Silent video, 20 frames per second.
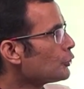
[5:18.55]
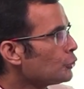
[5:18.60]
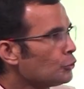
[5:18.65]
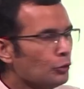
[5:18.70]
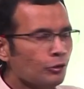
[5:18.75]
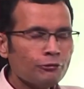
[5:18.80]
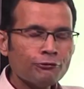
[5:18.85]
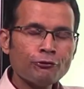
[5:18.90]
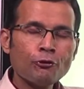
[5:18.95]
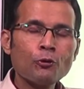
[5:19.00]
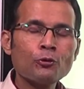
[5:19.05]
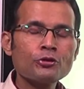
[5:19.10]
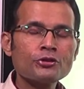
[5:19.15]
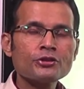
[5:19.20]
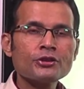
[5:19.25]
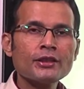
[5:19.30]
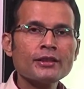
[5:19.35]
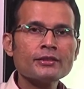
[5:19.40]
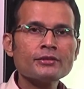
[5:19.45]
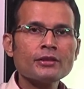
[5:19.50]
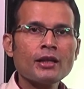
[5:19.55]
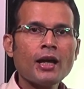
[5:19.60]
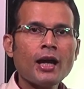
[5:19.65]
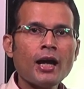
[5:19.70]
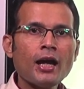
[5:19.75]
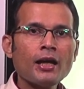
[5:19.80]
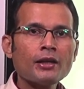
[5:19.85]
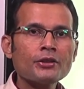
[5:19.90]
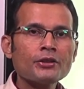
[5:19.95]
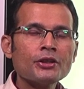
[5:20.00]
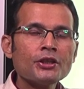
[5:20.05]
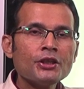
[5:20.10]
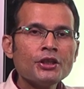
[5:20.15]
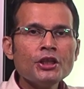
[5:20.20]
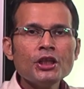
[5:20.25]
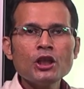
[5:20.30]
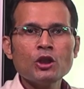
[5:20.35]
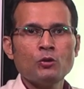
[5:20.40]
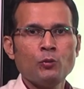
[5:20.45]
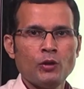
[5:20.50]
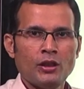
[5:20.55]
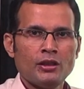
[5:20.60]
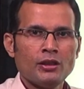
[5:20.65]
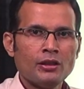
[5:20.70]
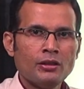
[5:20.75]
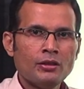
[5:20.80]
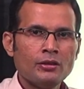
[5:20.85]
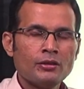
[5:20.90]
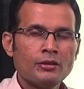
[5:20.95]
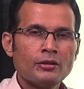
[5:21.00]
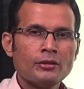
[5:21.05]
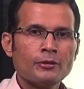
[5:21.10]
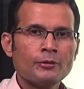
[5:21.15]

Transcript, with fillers: two forces are equal